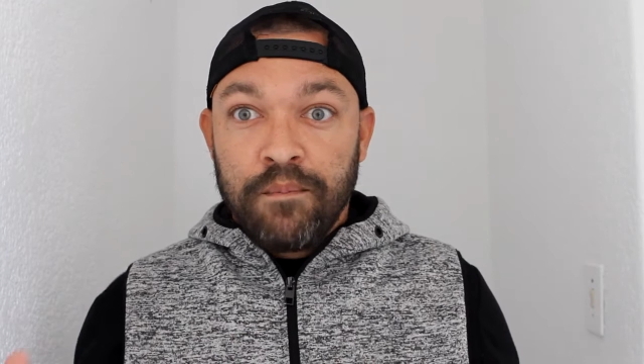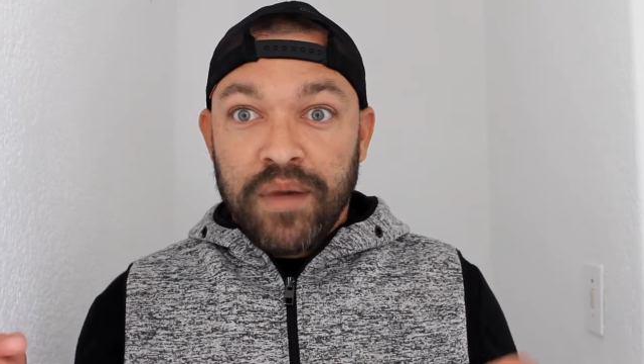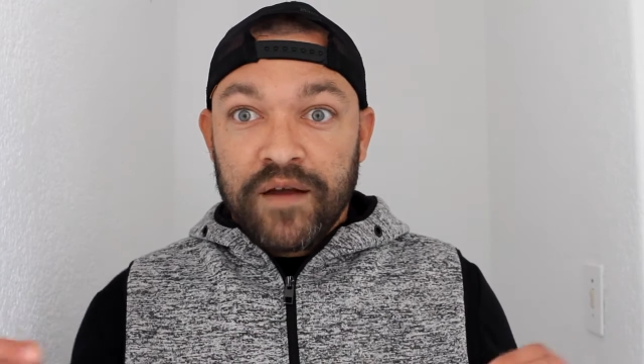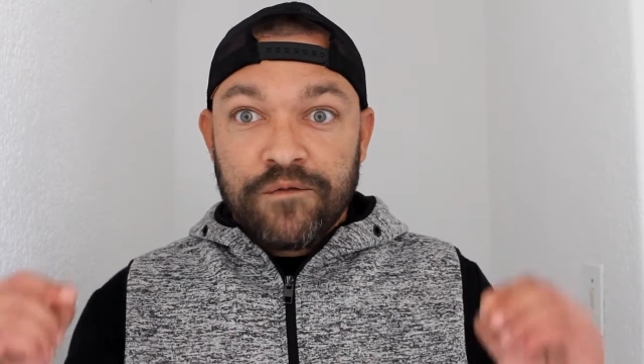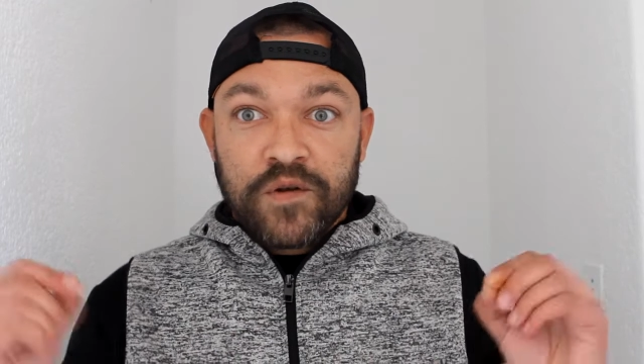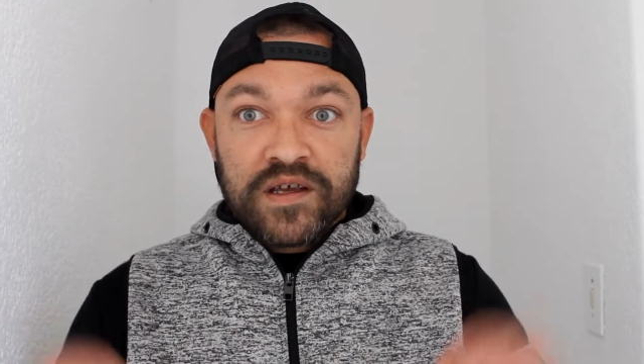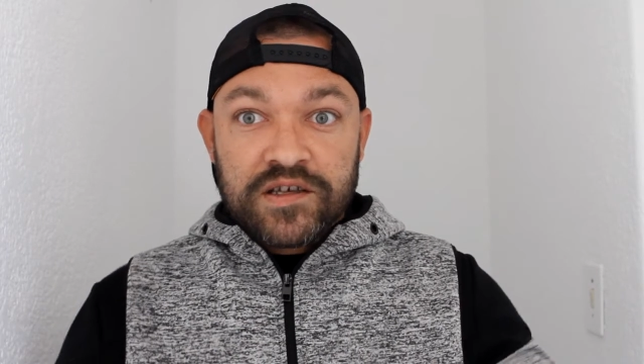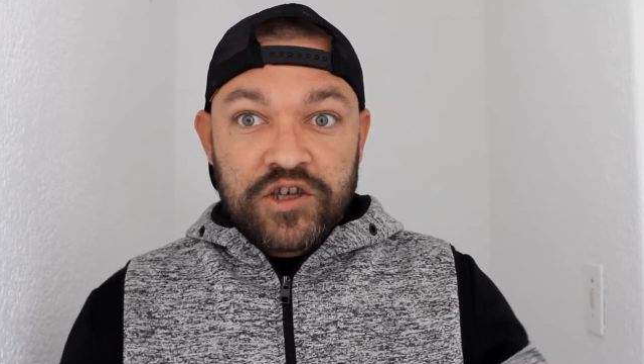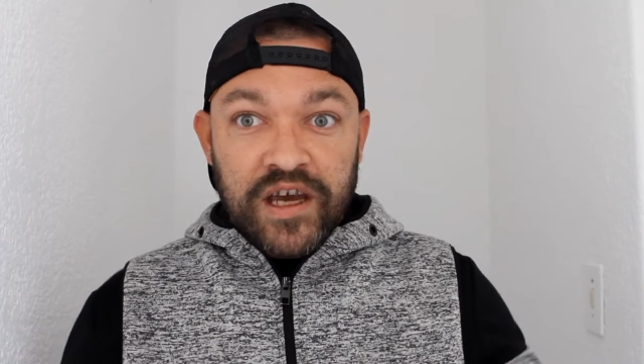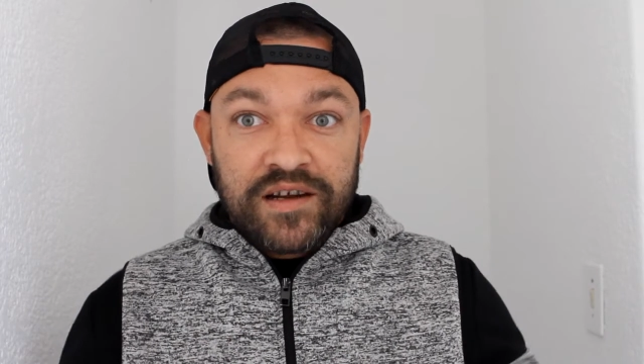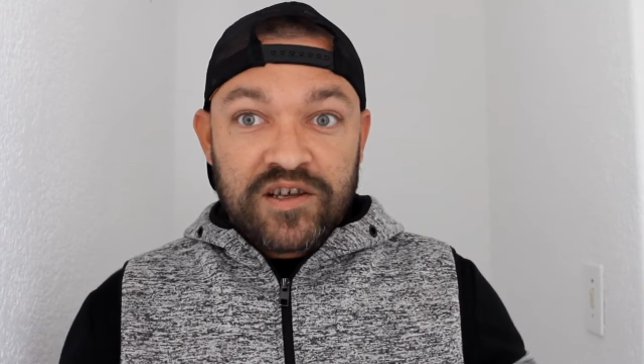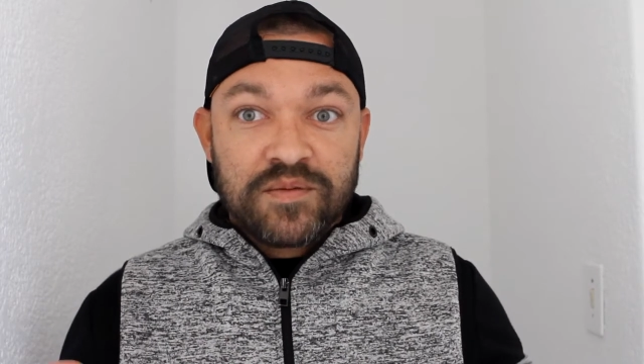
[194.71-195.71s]
but for this
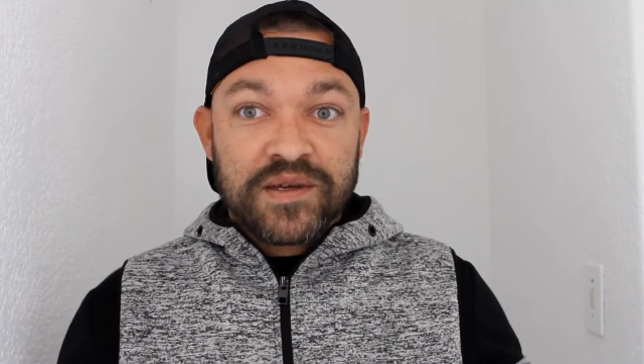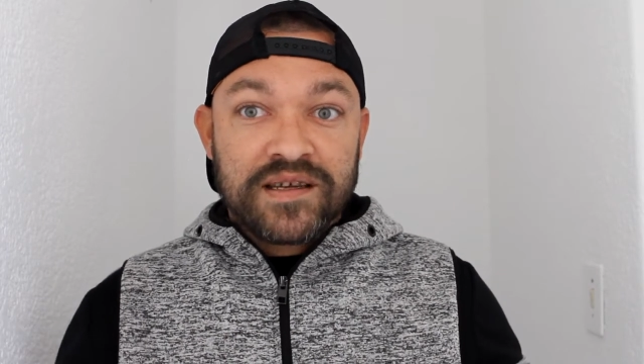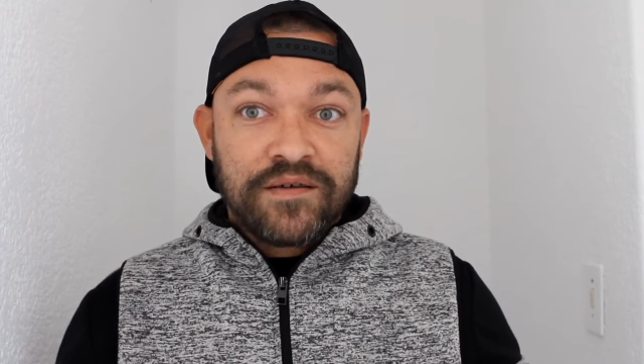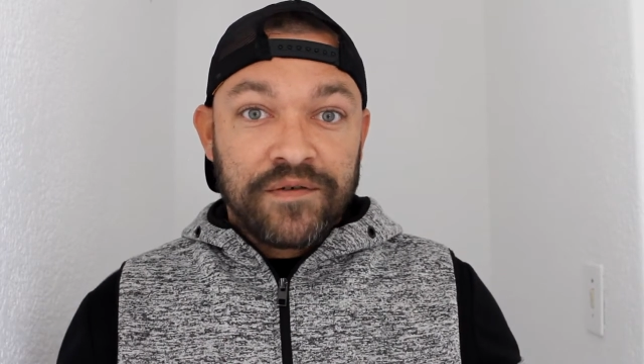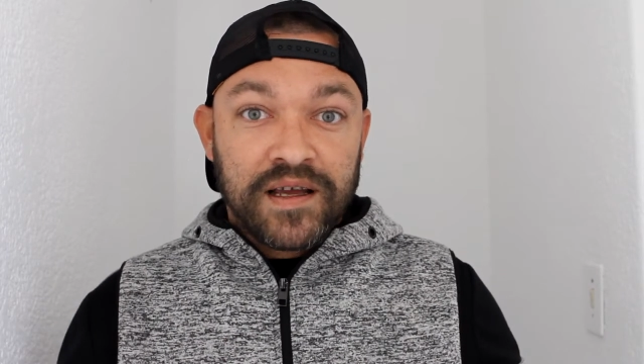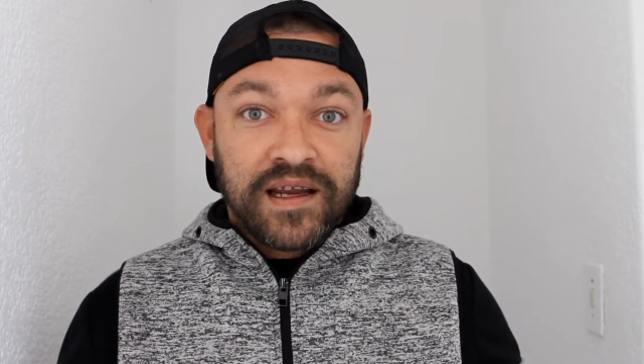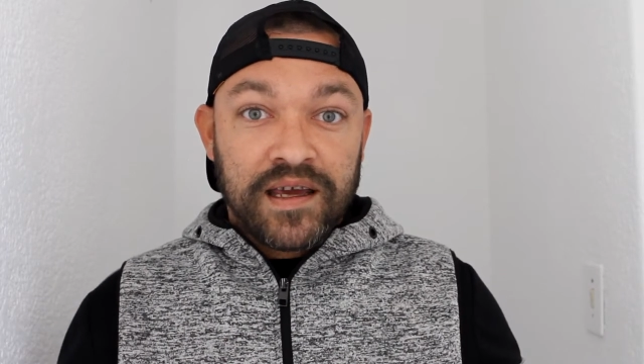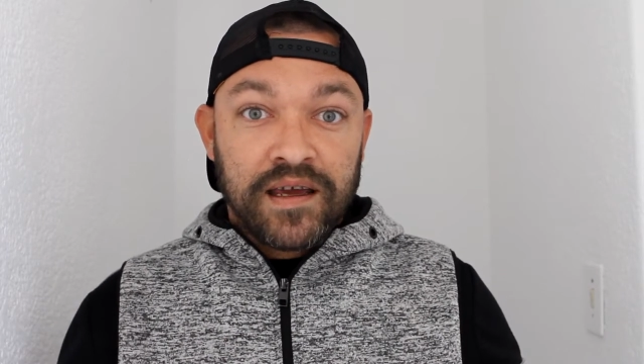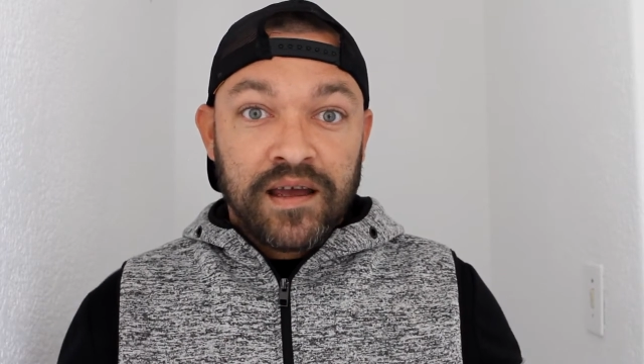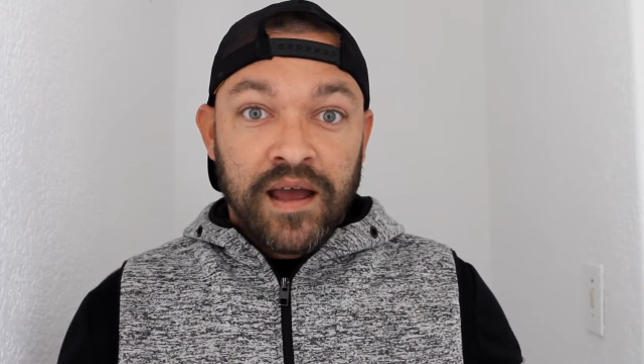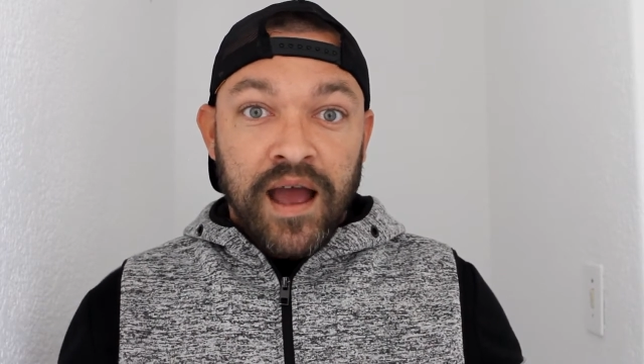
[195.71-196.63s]
channel specifically,